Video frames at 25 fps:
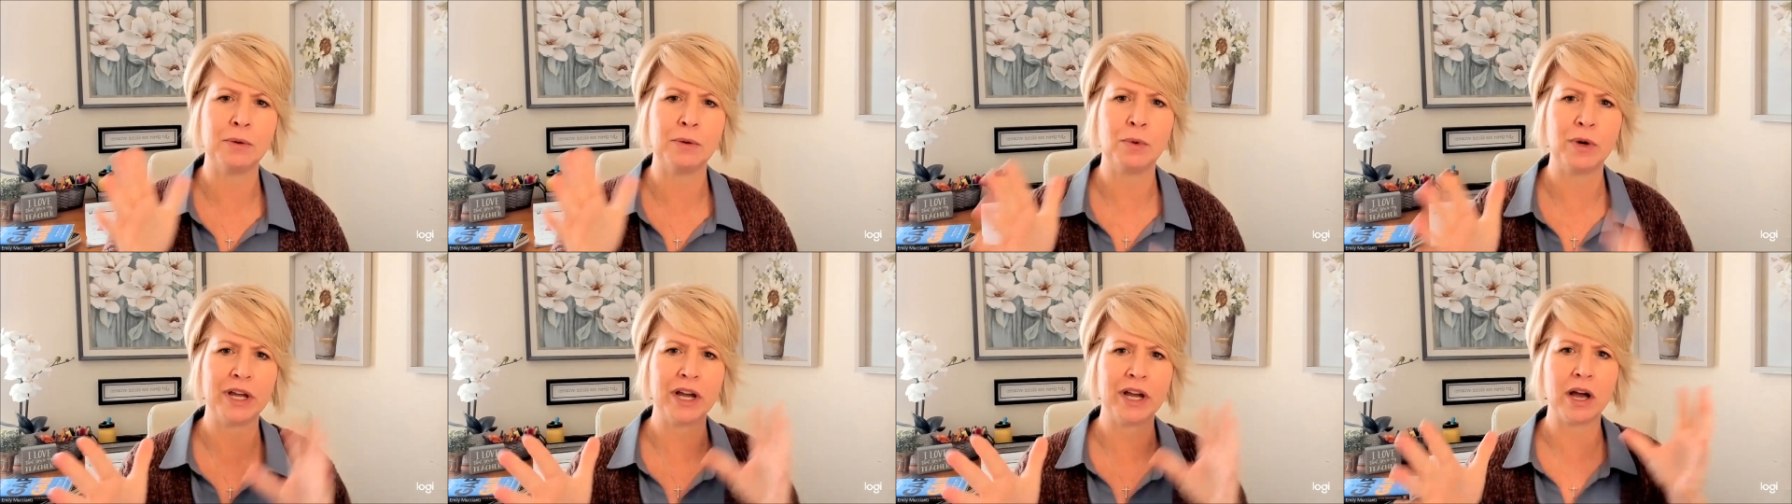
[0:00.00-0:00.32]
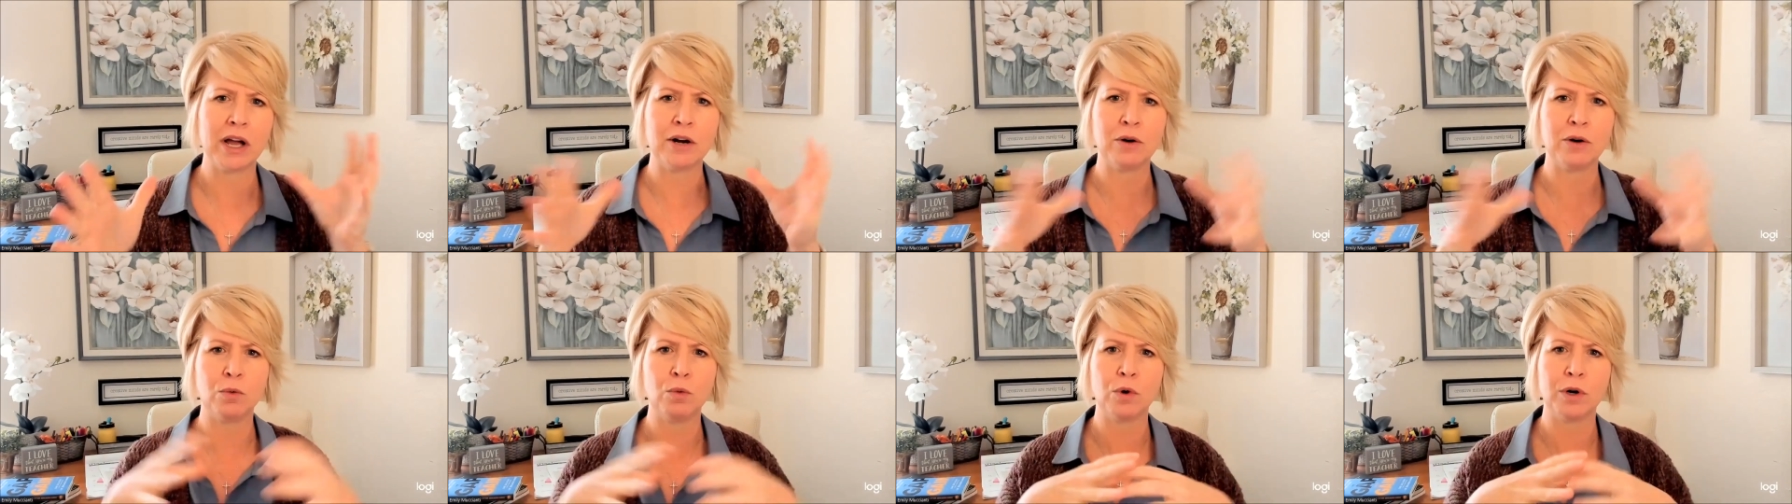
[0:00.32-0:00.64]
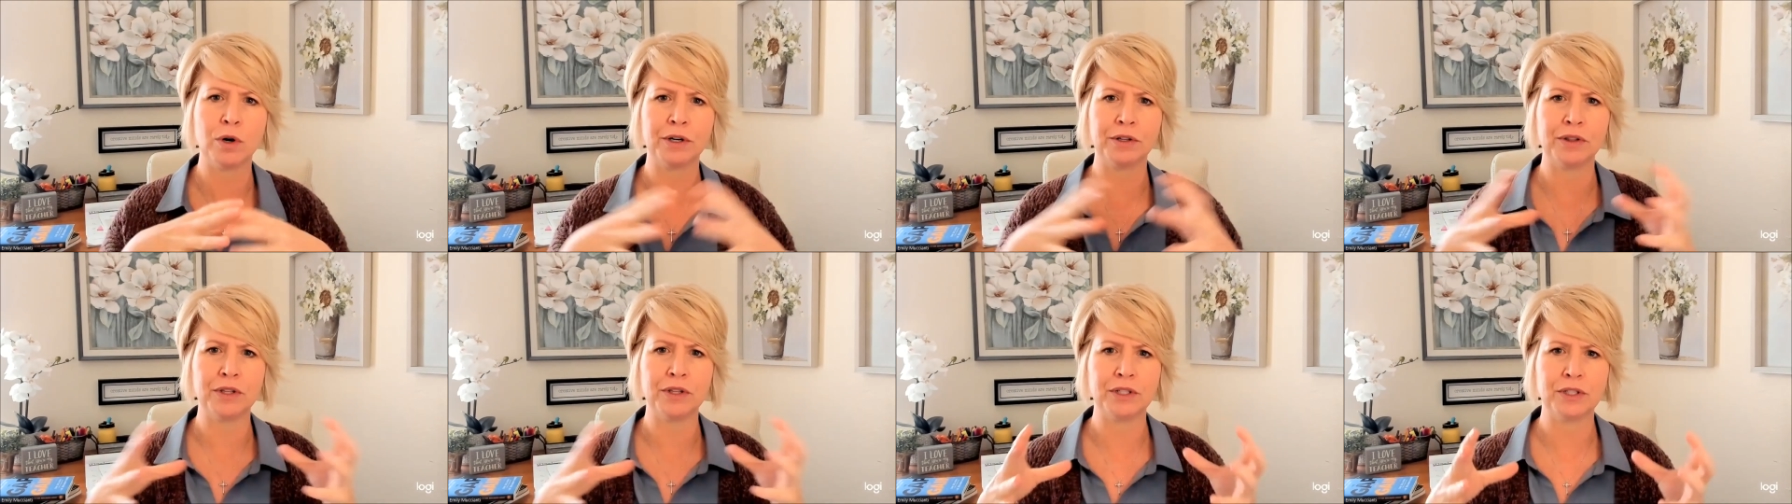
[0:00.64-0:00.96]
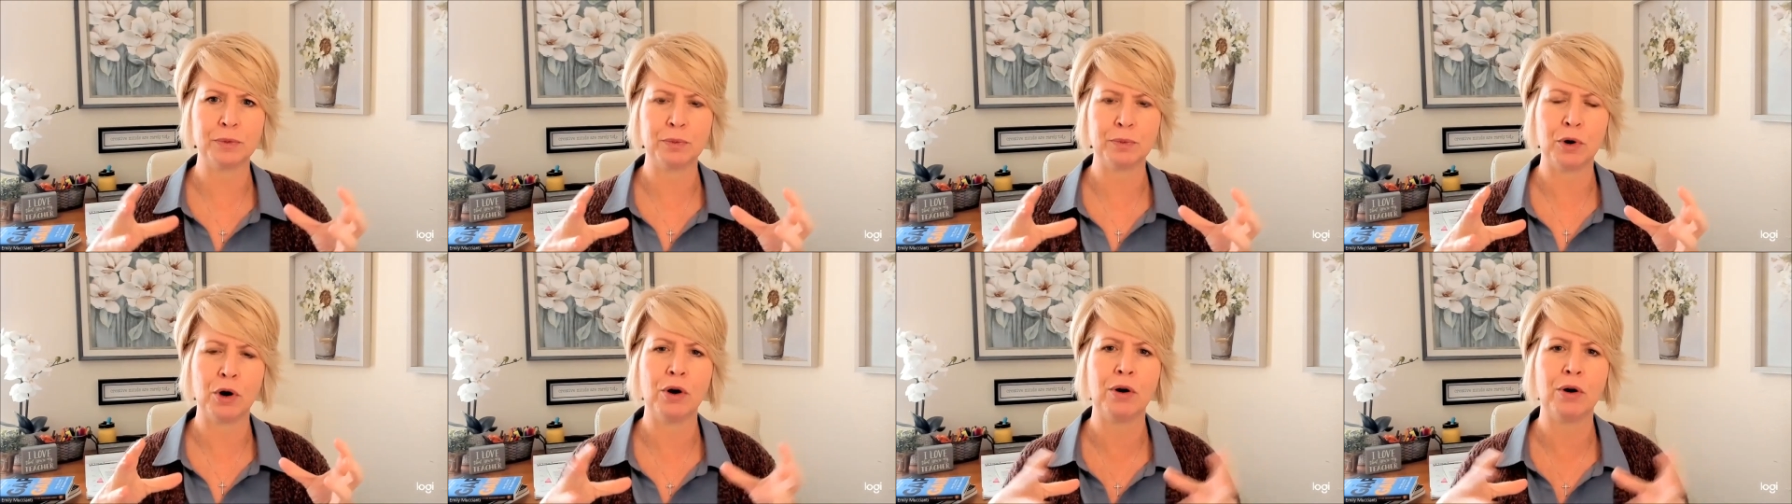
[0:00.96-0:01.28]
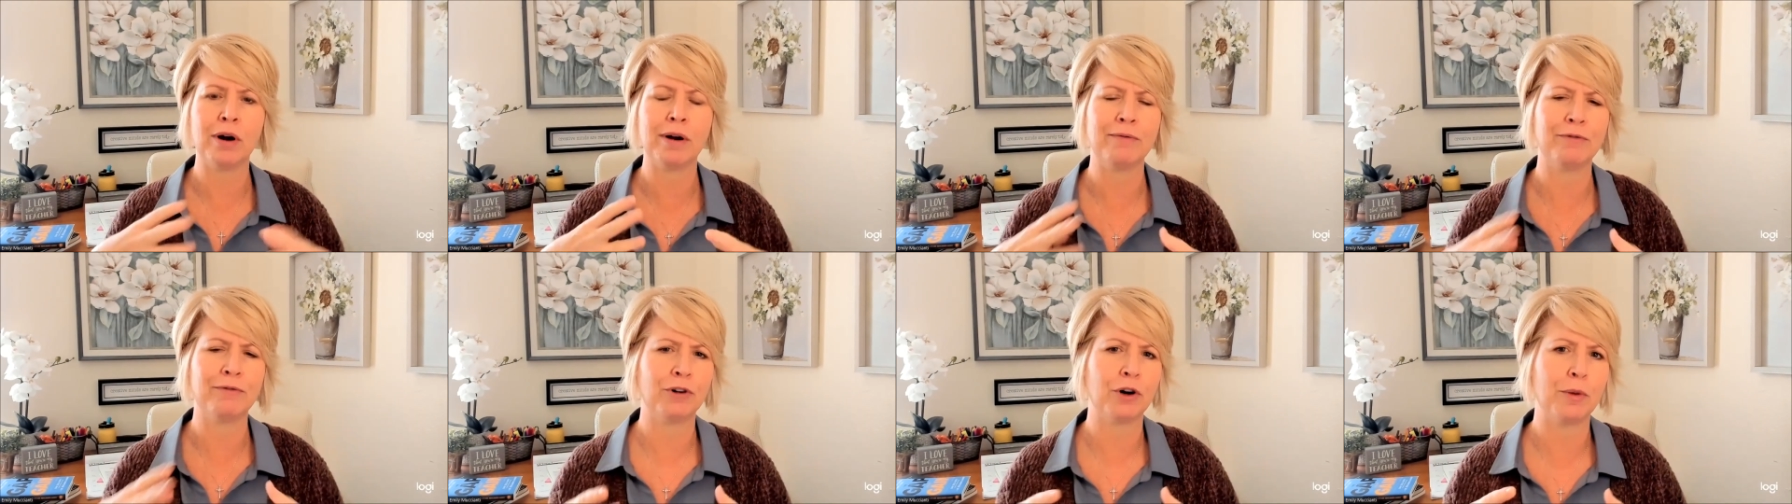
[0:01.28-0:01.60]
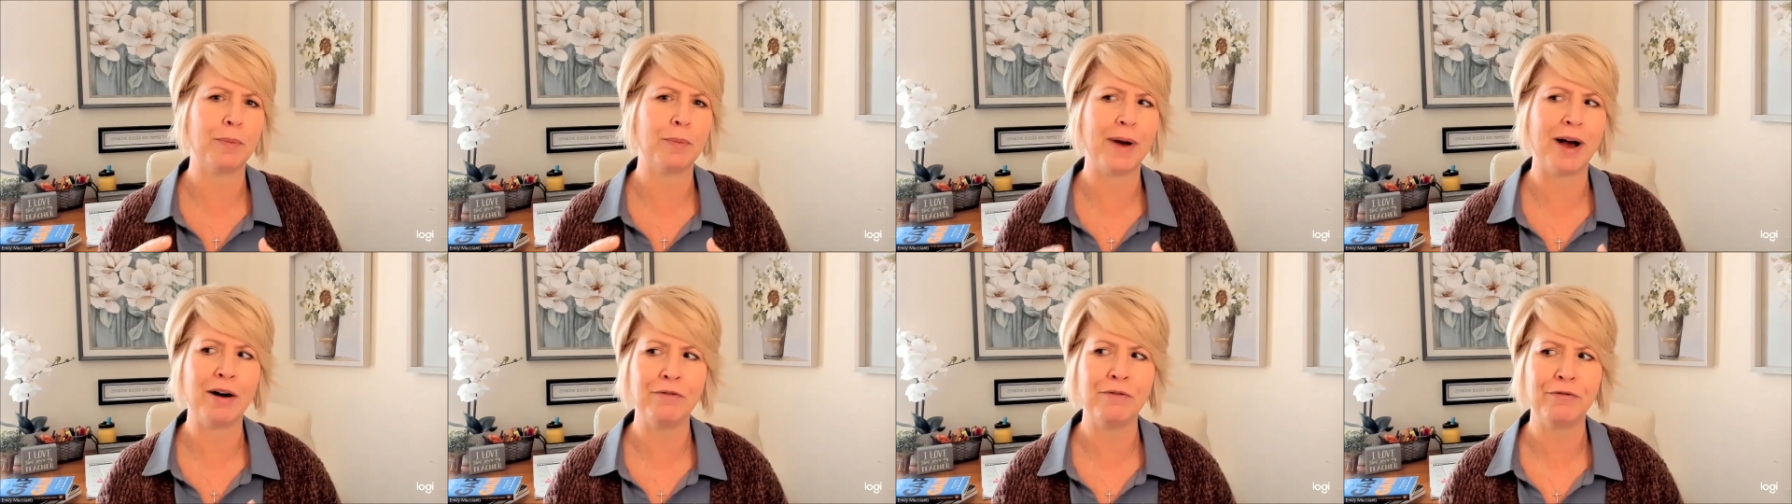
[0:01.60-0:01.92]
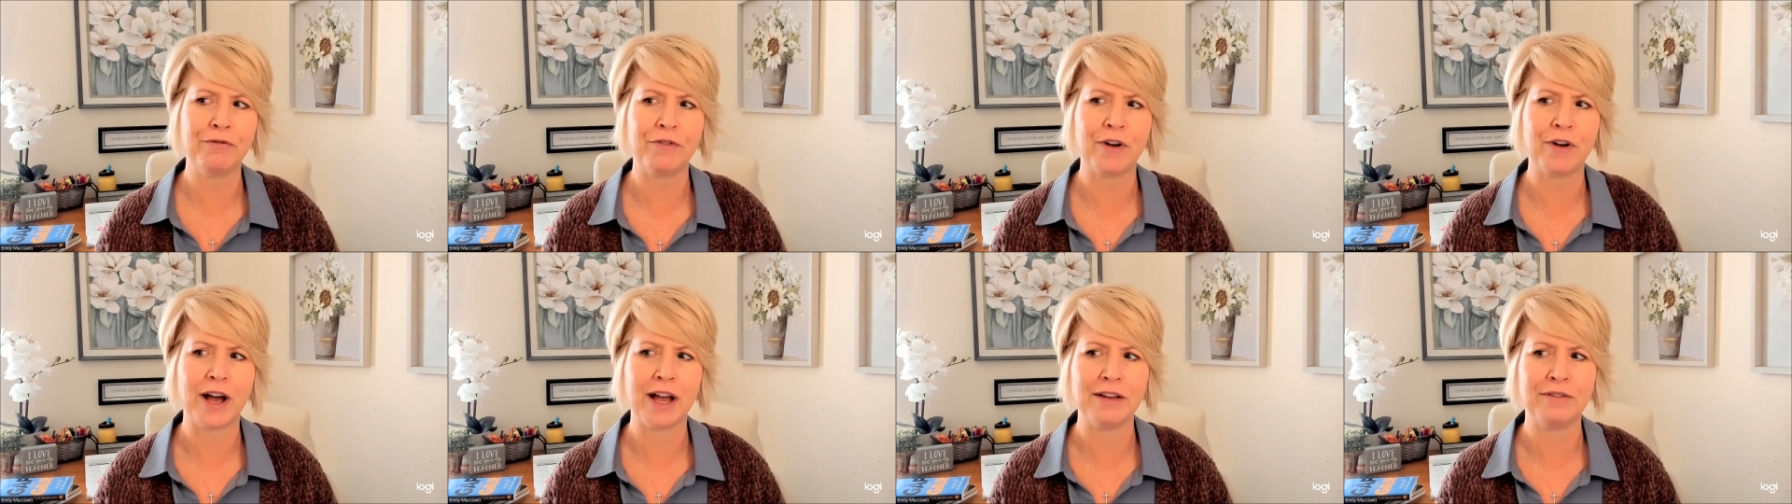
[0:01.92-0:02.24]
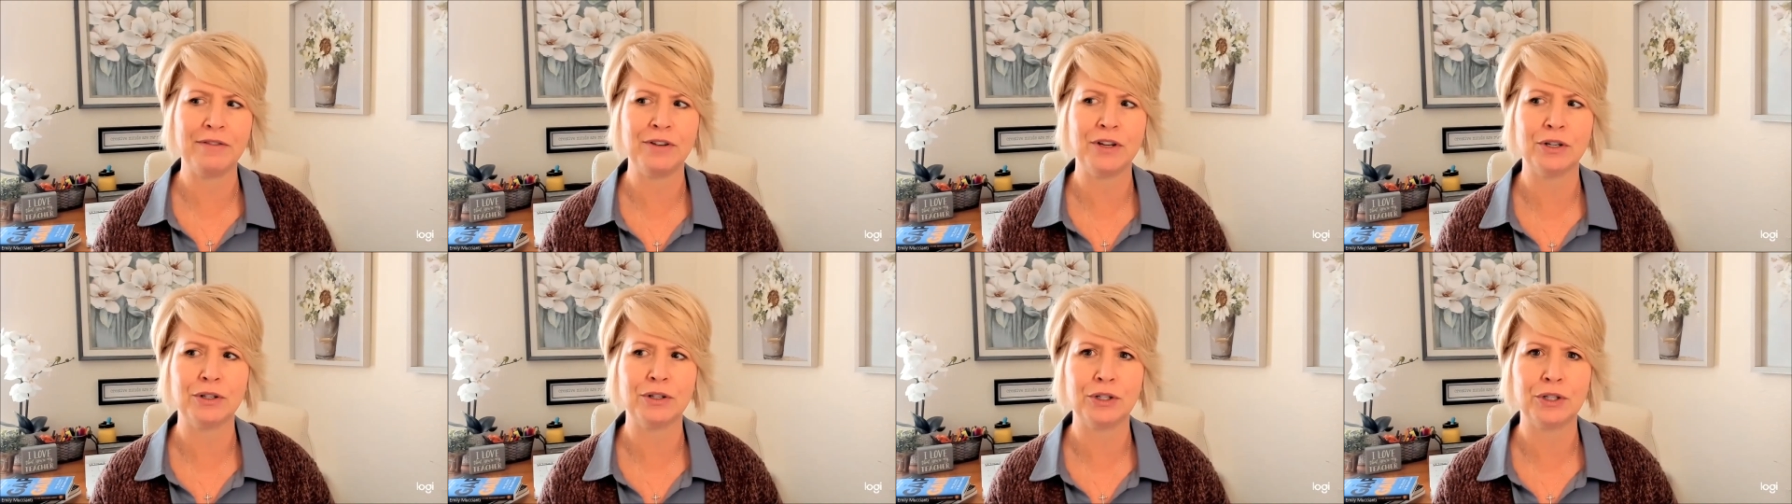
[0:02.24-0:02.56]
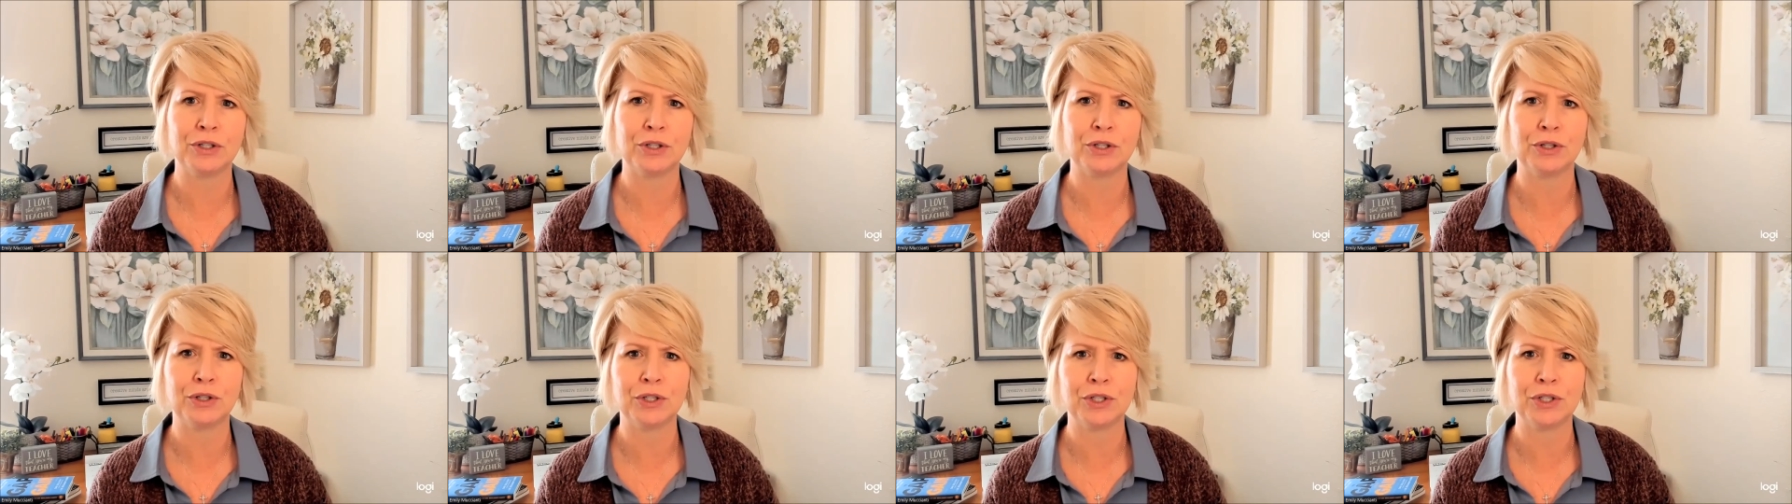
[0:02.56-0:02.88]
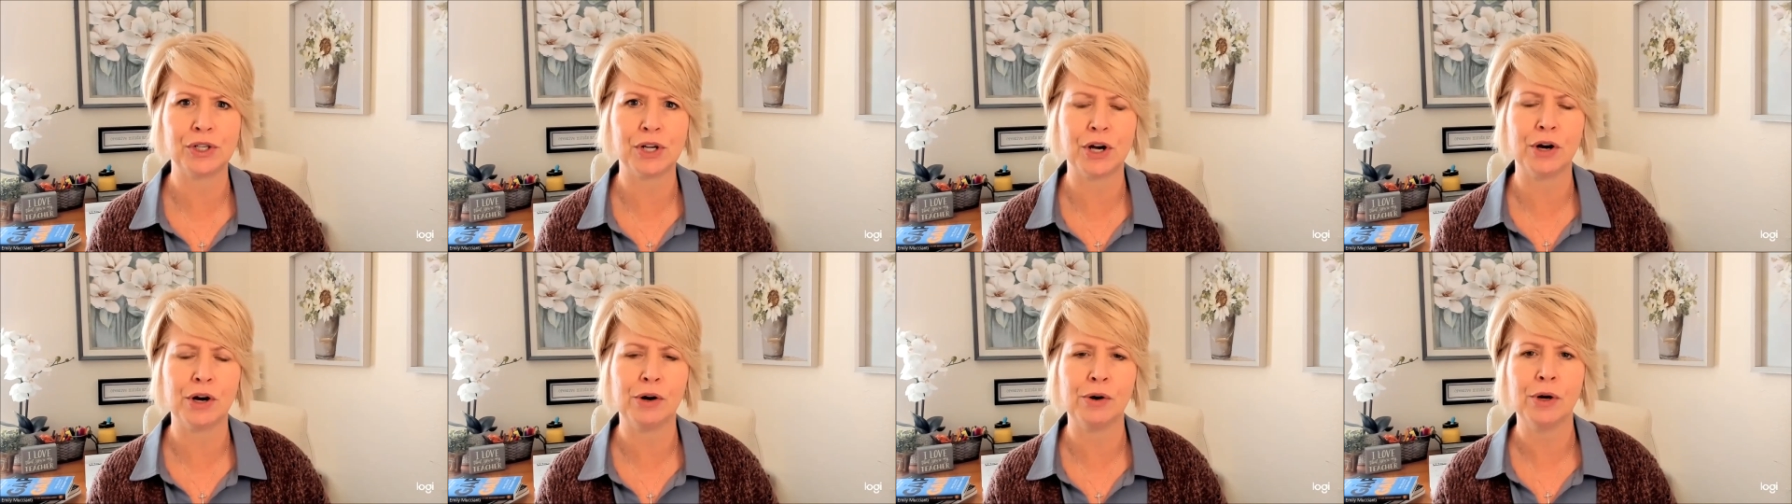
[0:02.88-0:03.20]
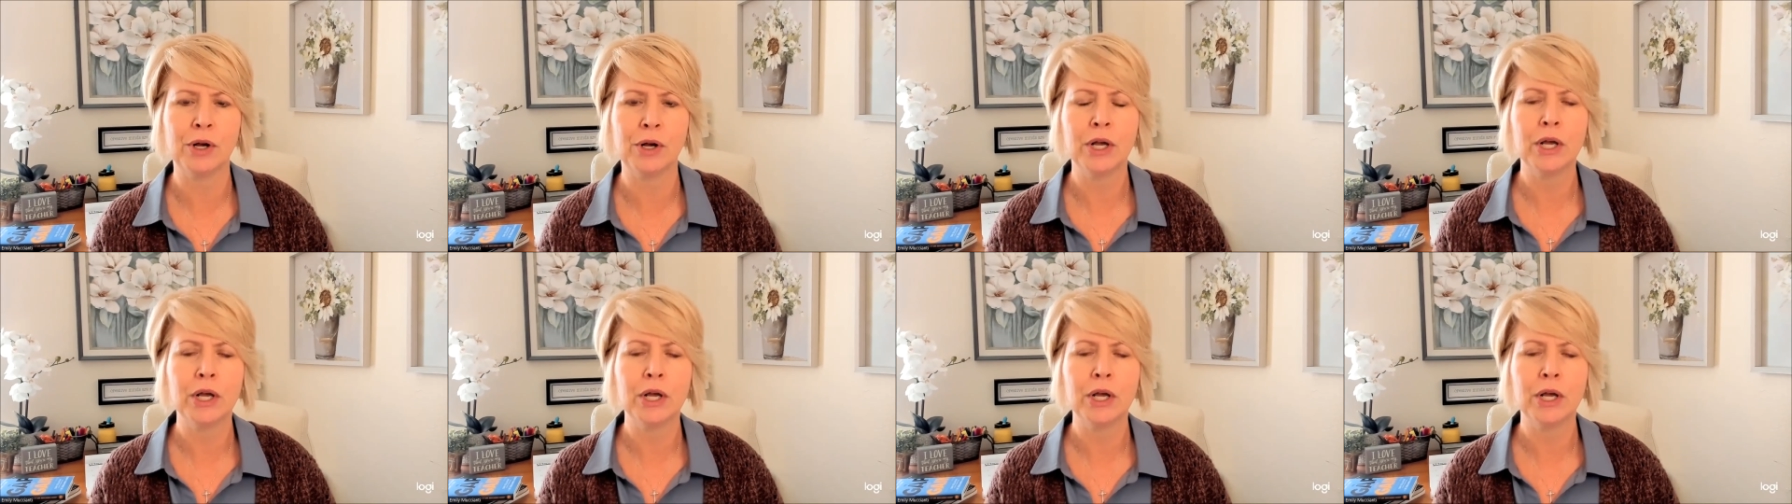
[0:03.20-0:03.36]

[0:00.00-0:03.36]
we kind of worked this program for about five years or so.